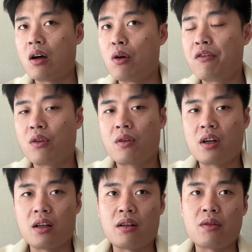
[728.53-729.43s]

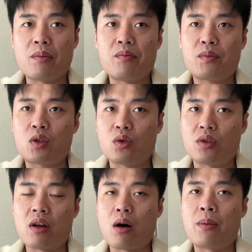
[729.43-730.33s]
offer
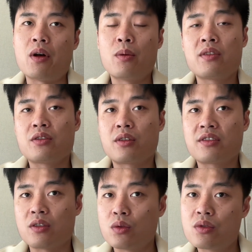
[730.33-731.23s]
good open source
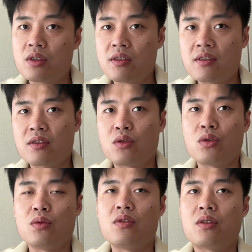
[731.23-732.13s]
solutions
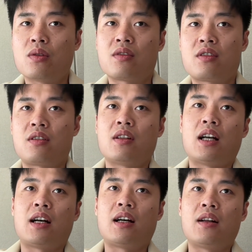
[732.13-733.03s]
to those
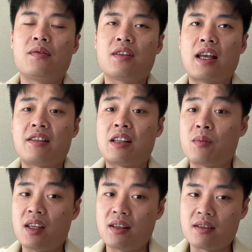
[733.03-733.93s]

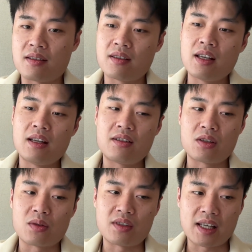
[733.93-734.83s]
SMEs,
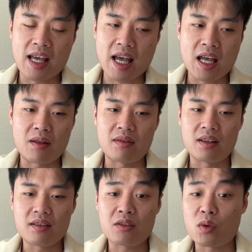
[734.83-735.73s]
so they can
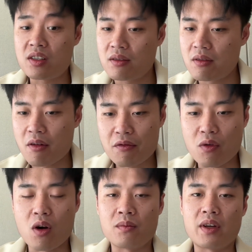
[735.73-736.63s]
switch
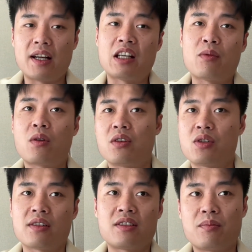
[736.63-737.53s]
from Airtable or
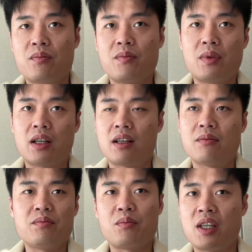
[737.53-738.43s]
just
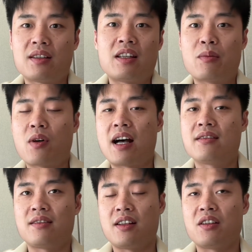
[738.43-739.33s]
pick Table
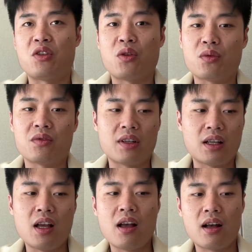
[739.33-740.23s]
as their new
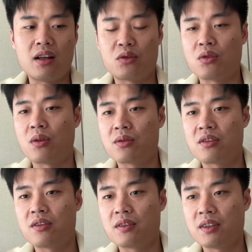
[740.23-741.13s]
tools.